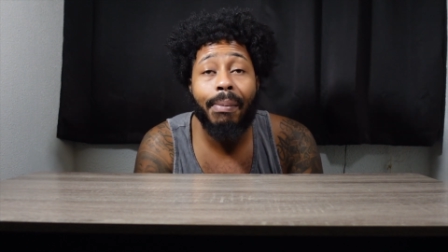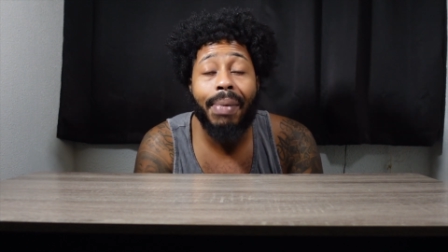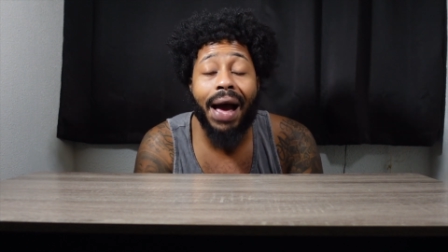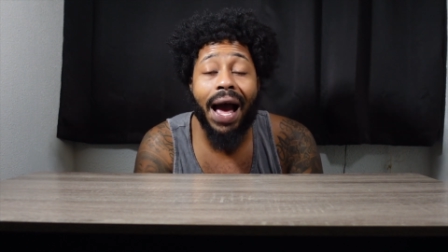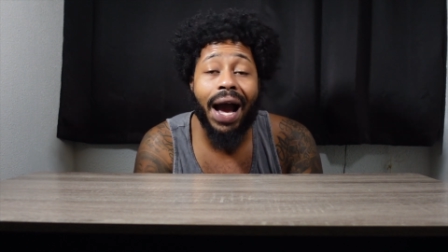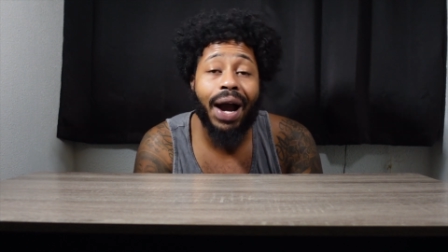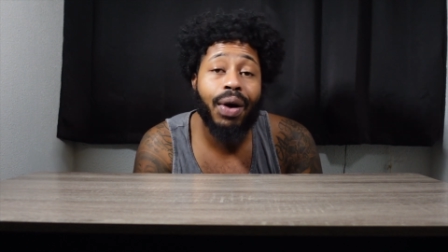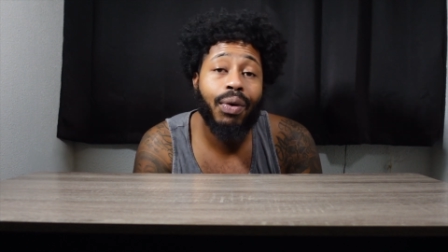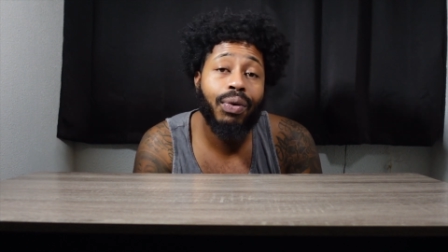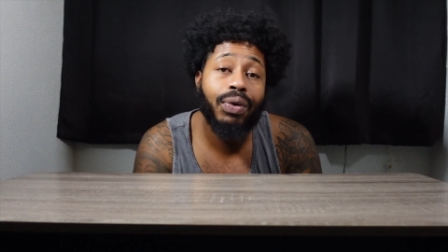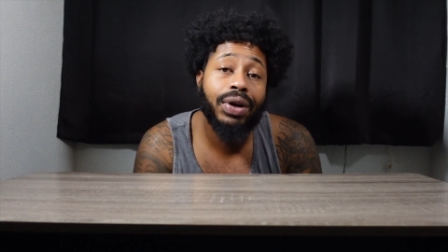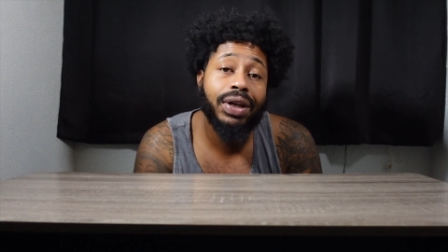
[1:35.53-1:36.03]

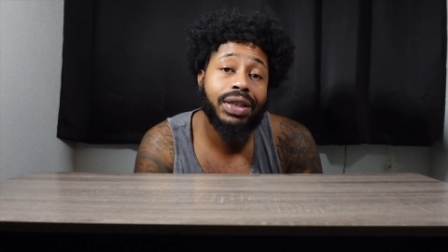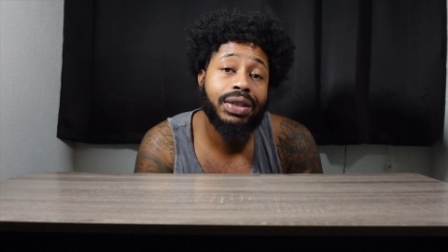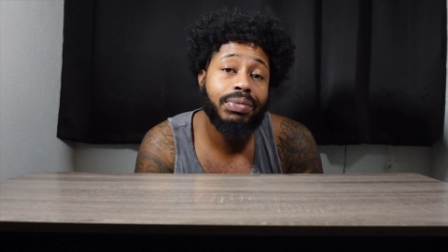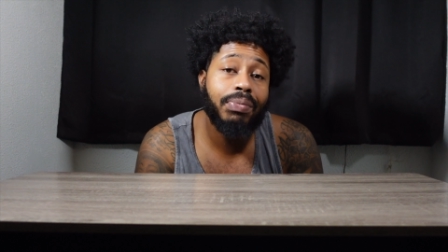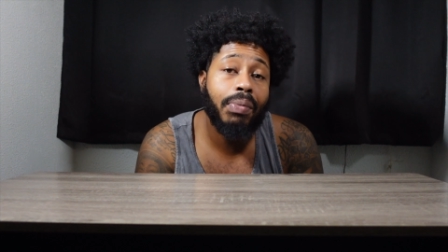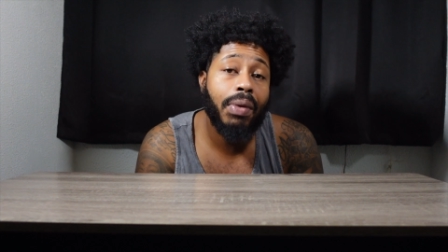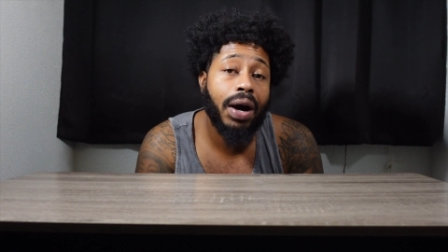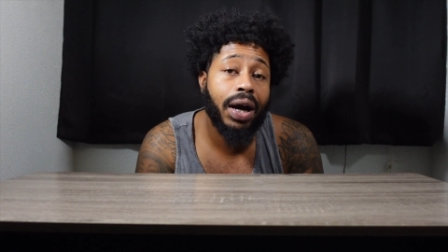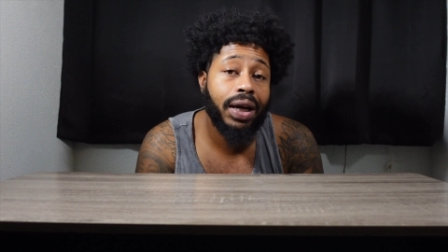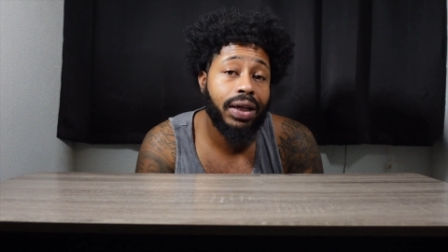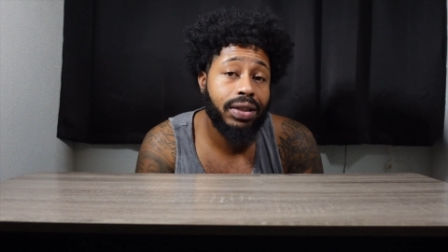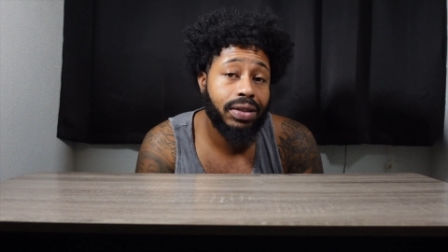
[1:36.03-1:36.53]
backwards
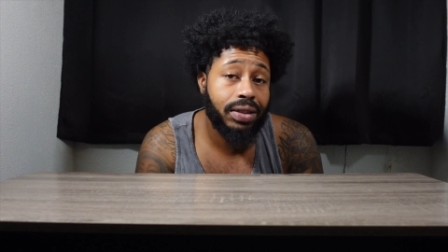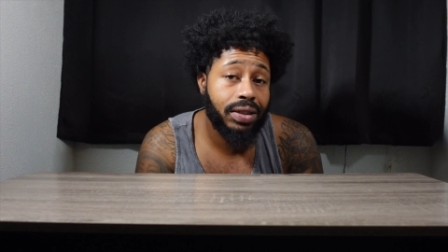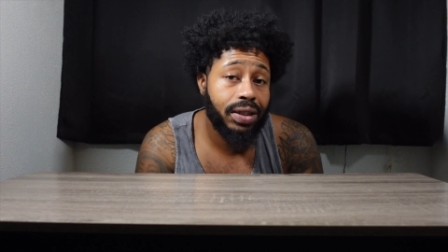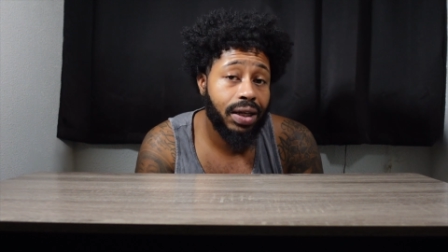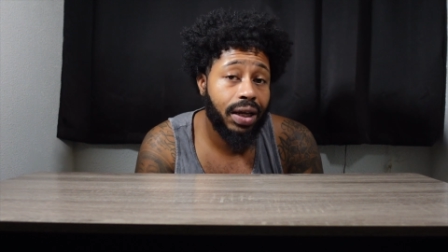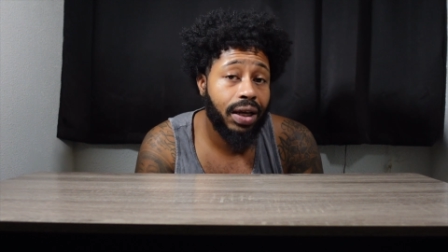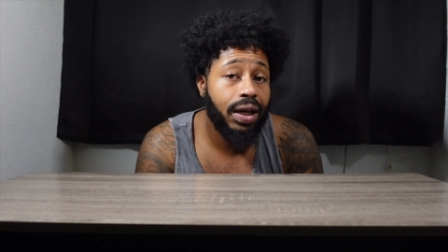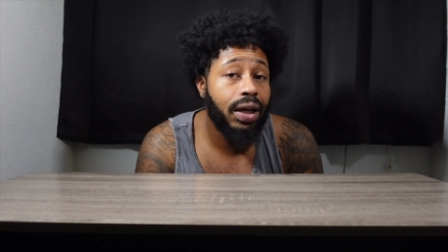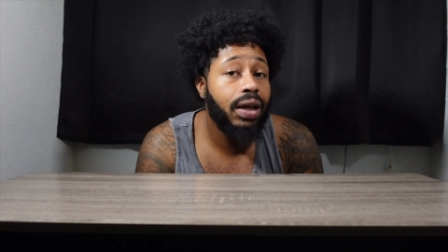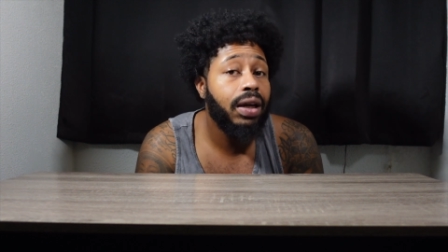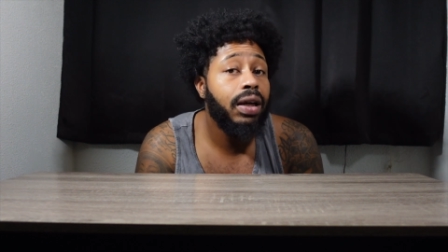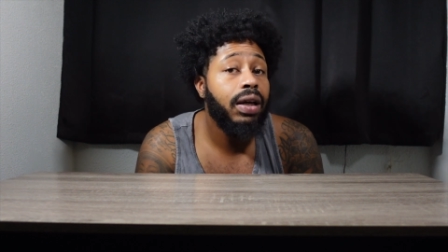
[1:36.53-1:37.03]

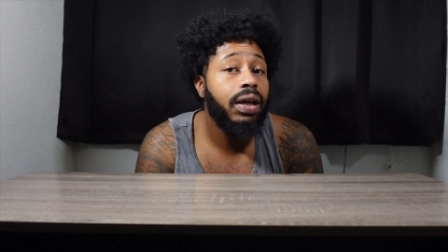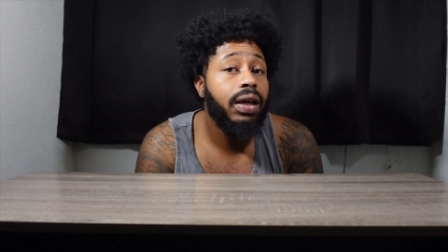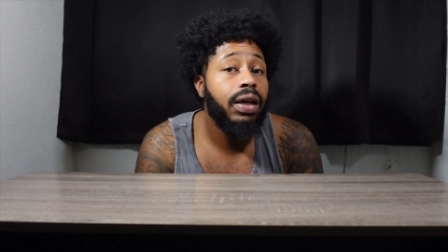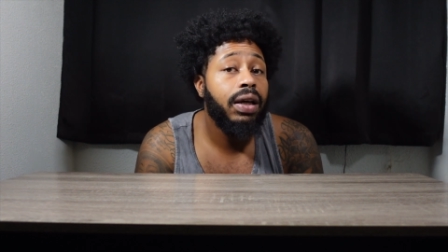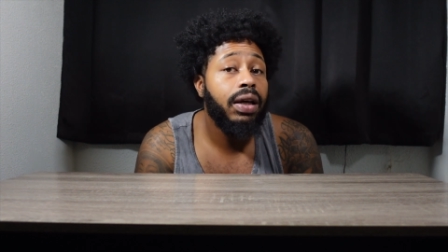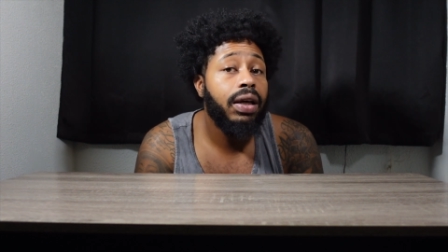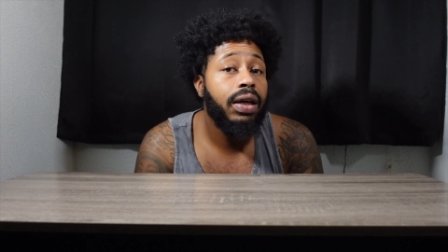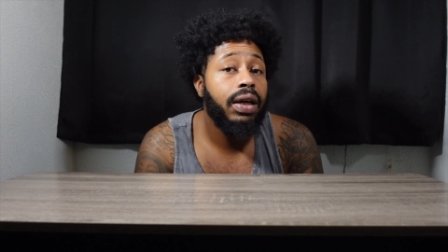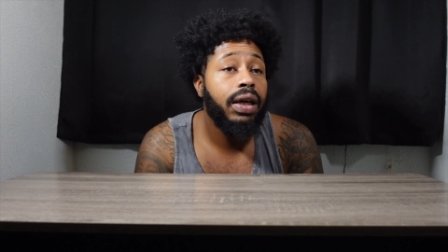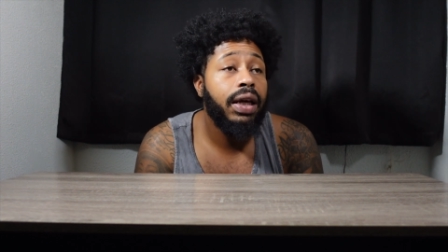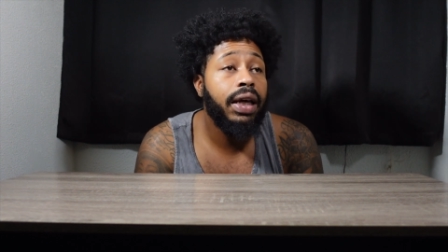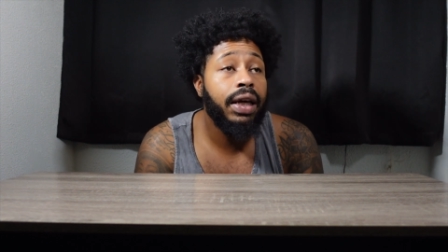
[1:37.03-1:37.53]
mindset
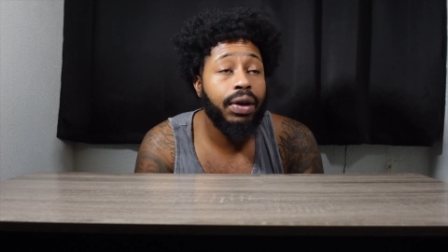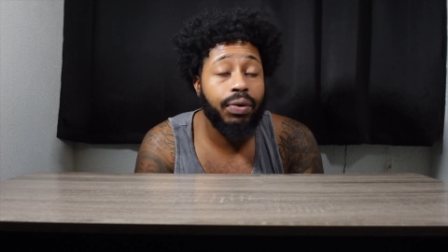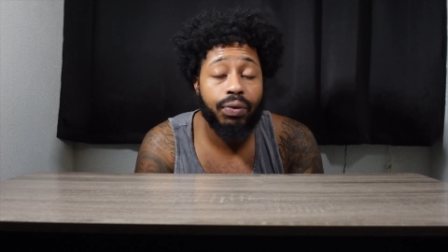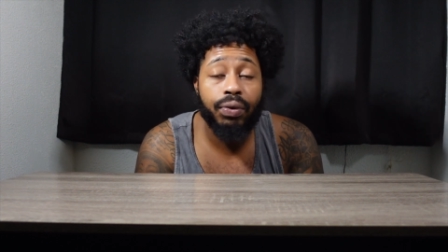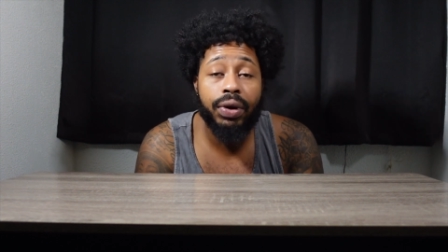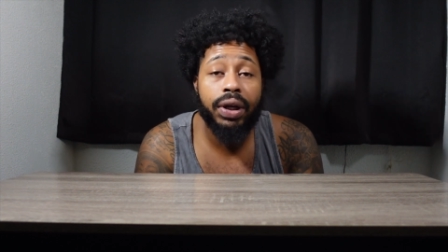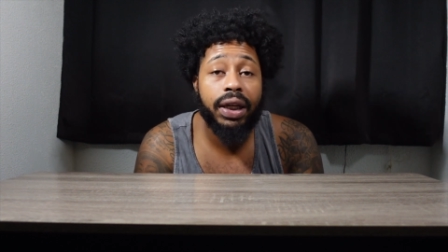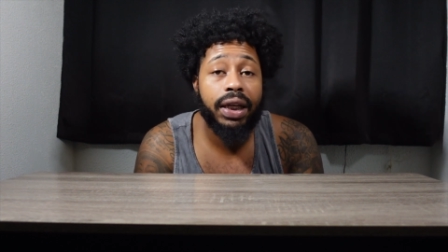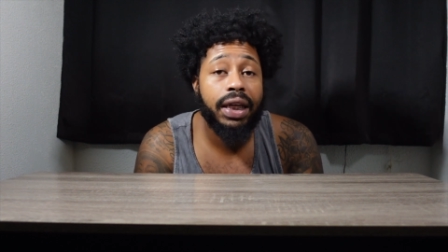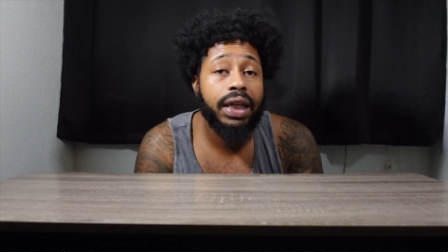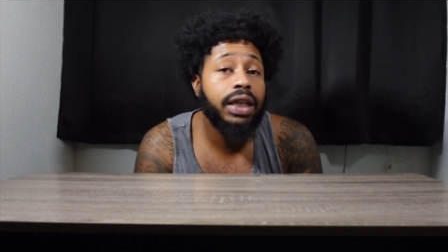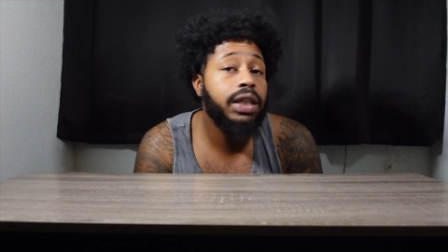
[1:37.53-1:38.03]
it
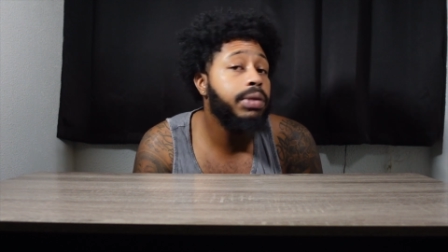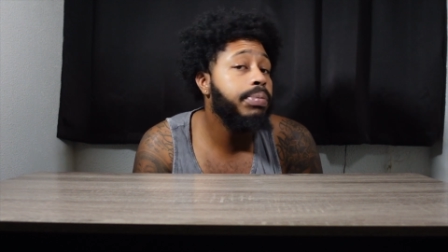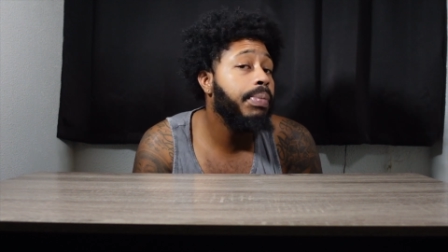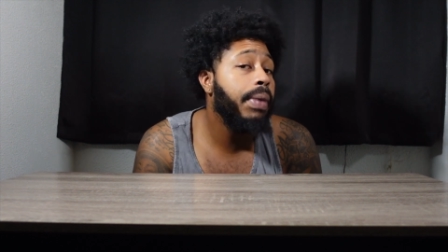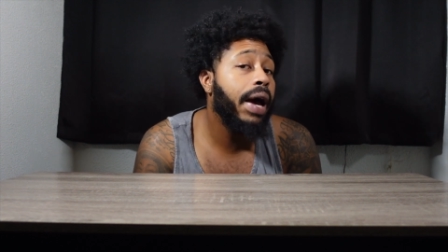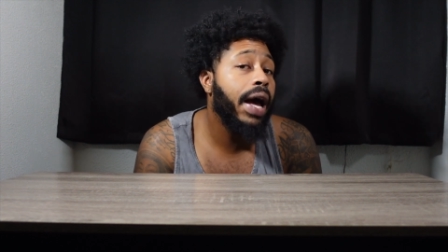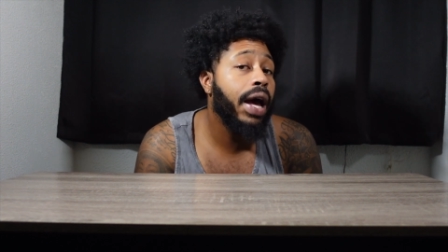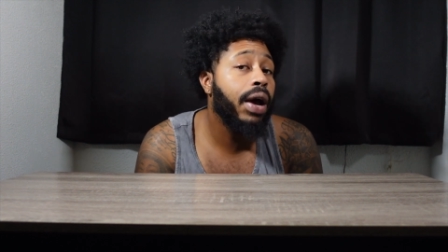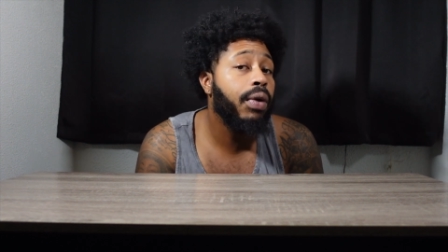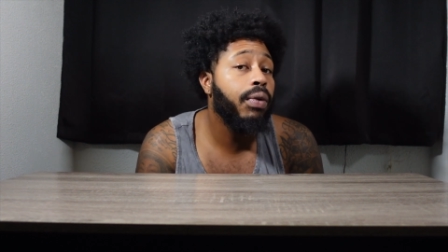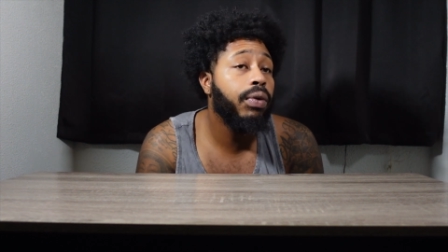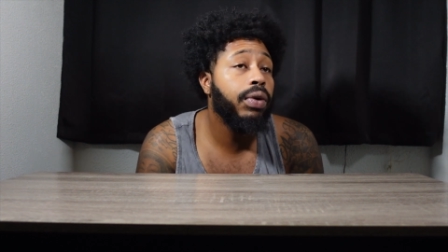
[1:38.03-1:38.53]
really is
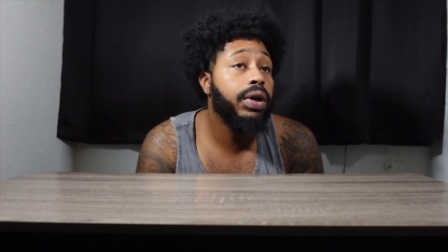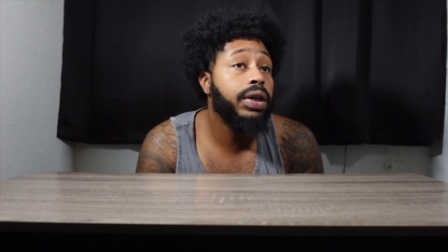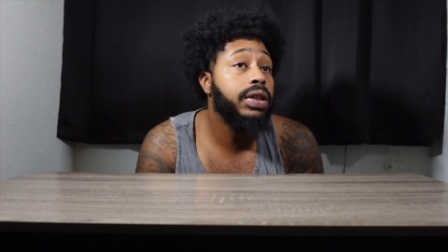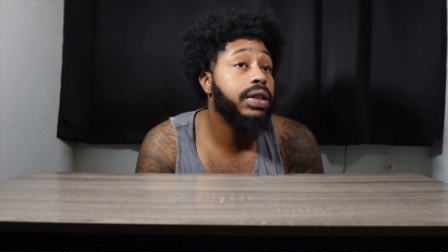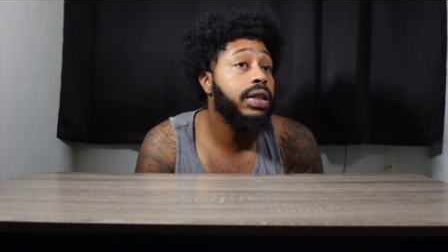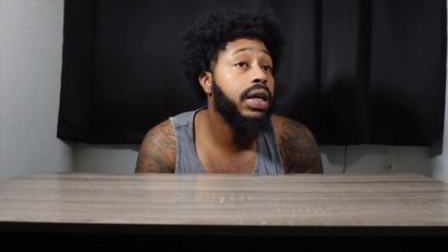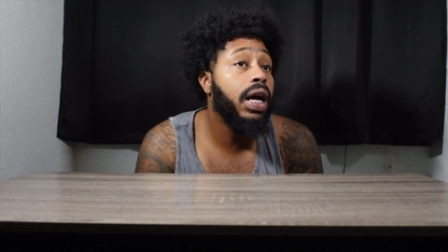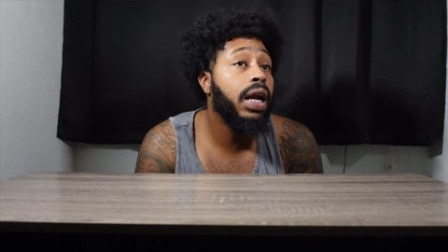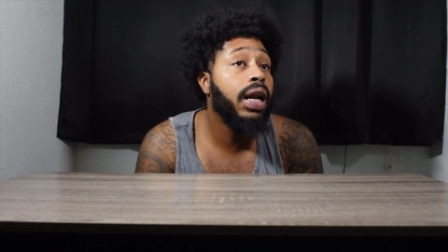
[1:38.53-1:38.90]
backwards.